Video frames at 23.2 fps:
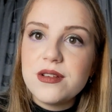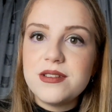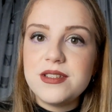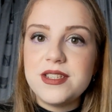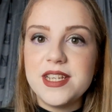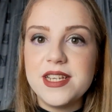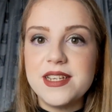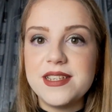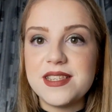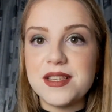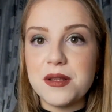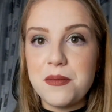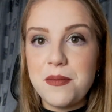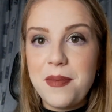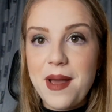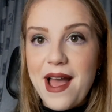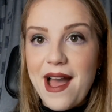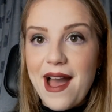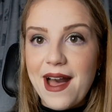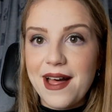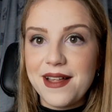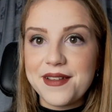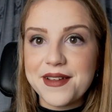decent
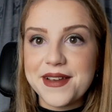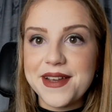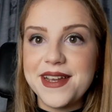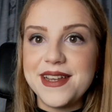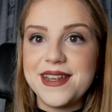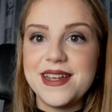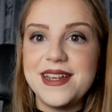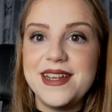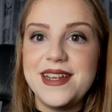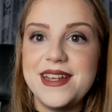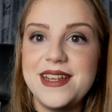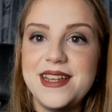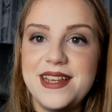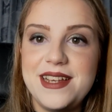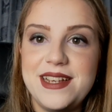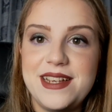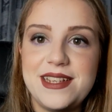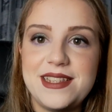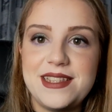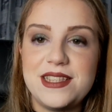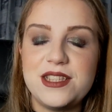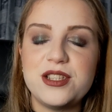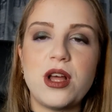palette. It
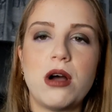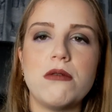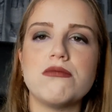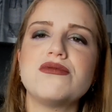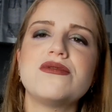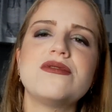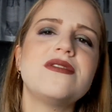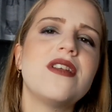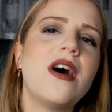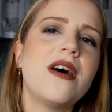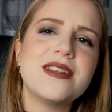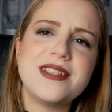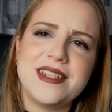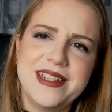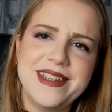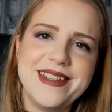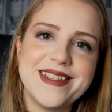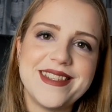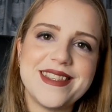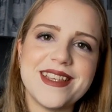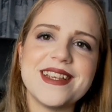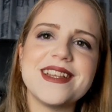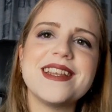is not
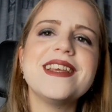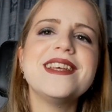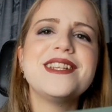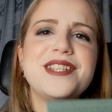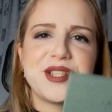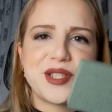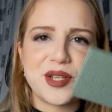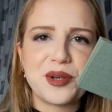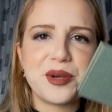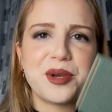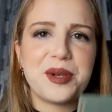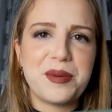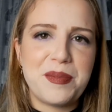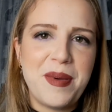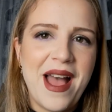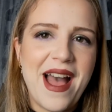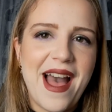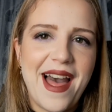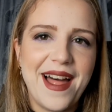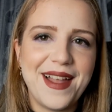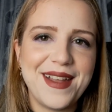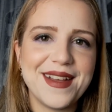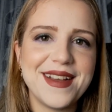decent. It is a good
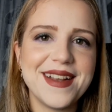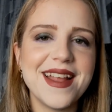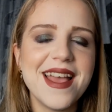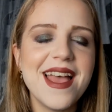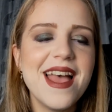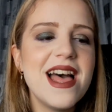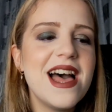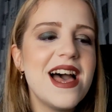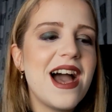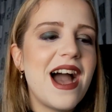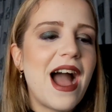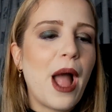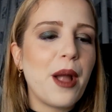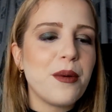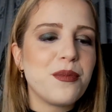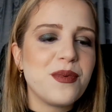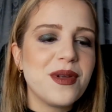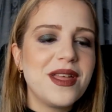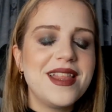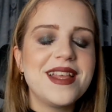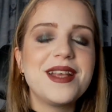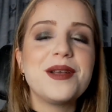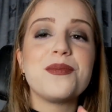palette. I
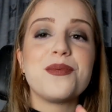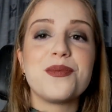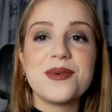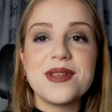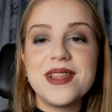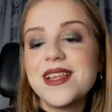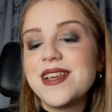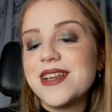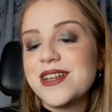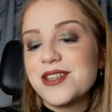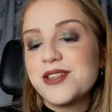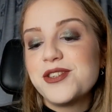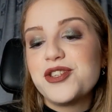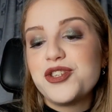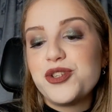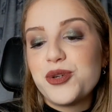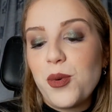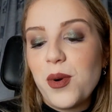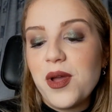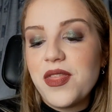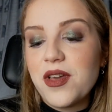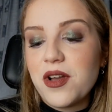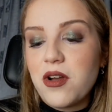really
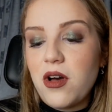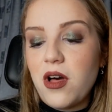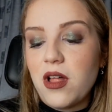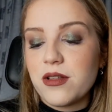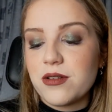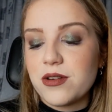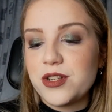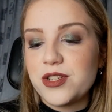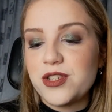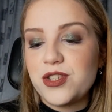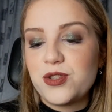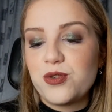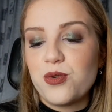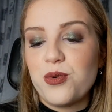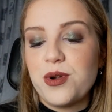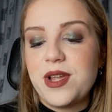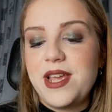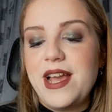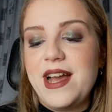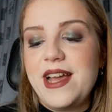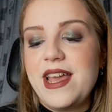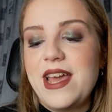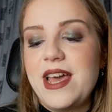enjoy the color
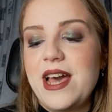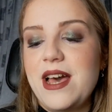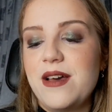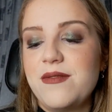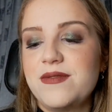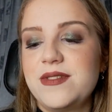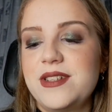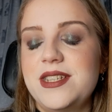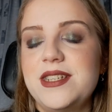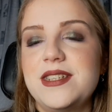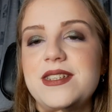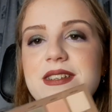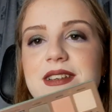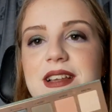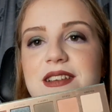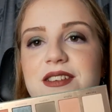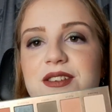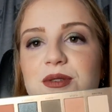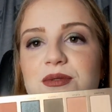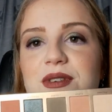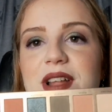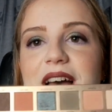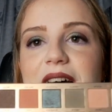story. I
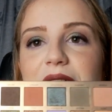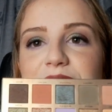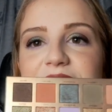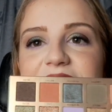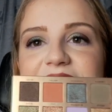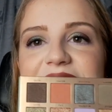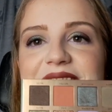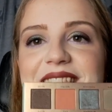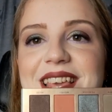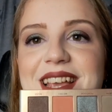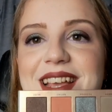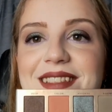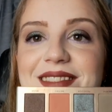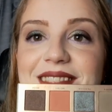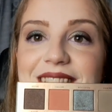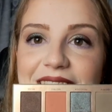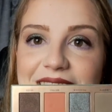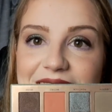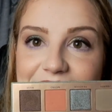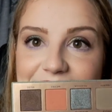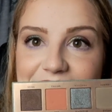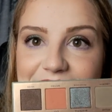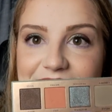don't have anything
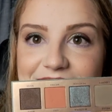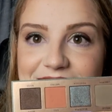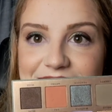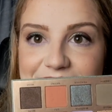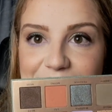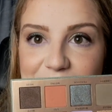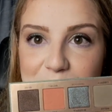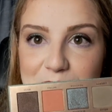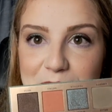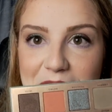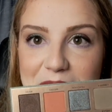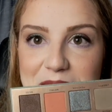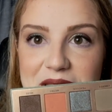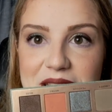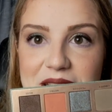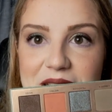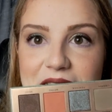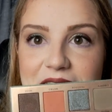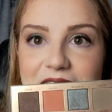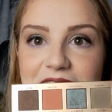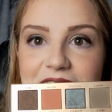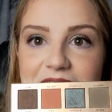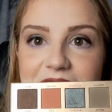like this in my
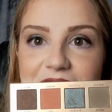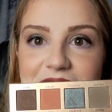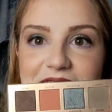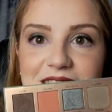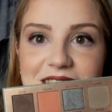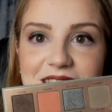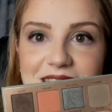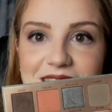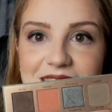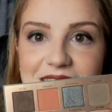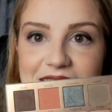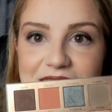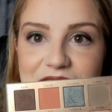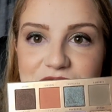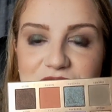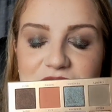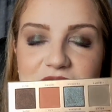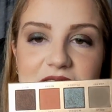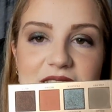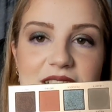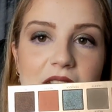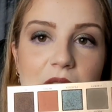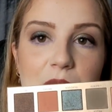
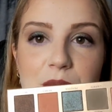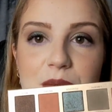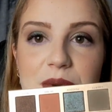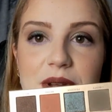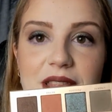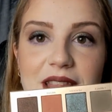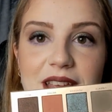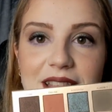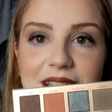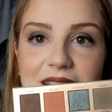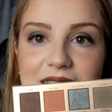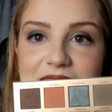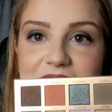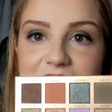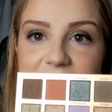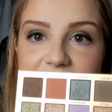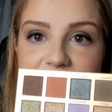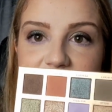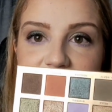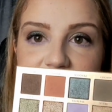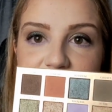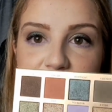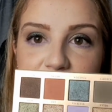collection. I really like the
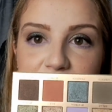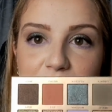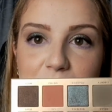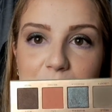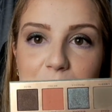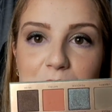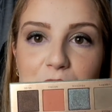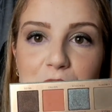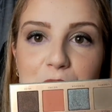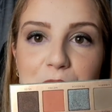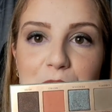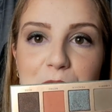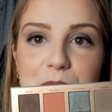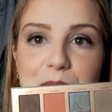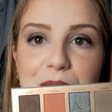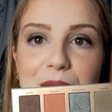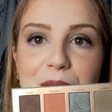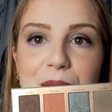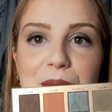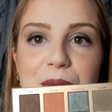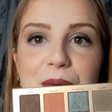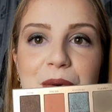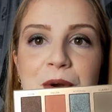add of the
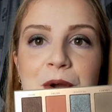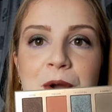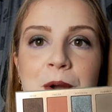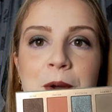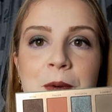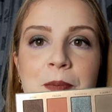purple,